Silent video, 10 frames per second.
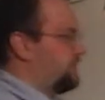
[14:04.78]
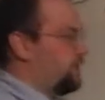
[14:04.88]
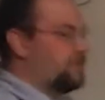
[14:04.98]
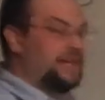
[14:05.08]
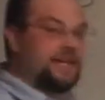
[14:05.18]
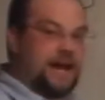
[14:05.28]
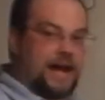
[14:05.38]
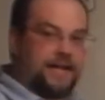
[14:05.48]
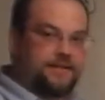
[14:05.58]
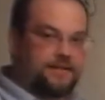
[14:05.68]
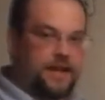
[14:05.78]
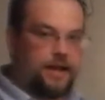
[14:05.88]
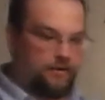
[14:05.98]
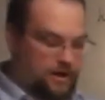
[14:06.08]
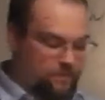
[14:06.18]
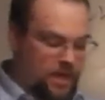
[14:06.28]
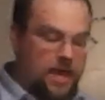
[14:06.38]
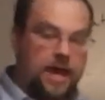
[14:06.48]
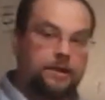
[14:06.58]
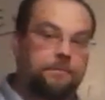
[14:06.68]
this is how we take an ice diagram
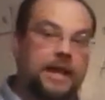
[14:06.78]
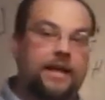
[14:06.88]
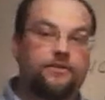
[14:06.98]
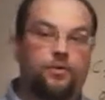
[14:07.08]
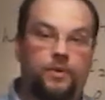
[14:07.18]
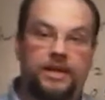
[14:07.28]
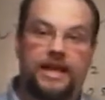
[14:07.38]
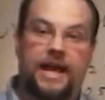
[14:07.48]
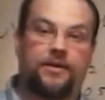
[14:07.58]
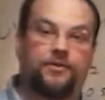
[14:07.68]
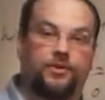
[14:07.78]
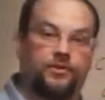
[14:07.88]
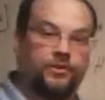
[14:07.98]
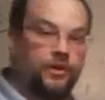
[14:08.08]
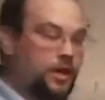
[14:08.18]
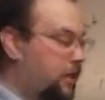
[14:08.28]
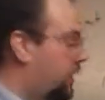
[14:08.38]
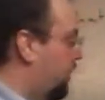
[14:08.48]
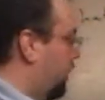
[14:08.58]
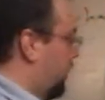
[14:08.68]
and apply it to weak acids.
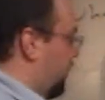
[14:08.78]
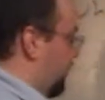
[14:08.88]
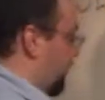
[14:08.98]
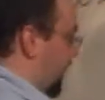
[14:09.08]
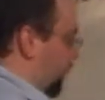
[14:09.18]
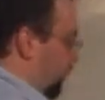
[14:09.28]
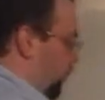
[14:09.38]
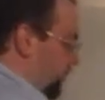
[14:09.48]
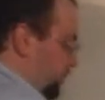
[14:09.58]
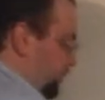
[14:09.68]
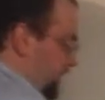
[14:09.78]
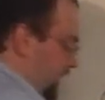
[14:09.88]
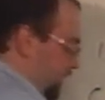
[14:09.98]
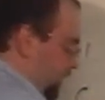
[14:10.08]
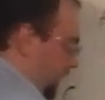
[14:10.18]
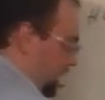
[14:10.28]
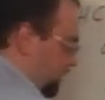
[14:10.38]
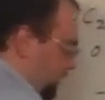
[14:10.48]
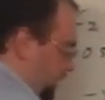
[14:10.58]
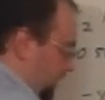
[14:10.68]
Now, once we get our hydrogen